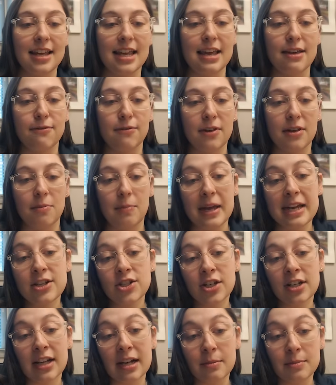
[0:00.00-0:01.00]
if a
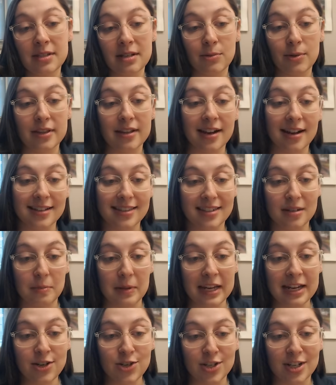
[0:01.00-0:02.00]
patient comes in with
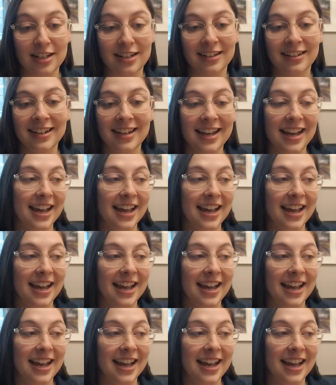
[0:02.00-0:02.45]
constipation,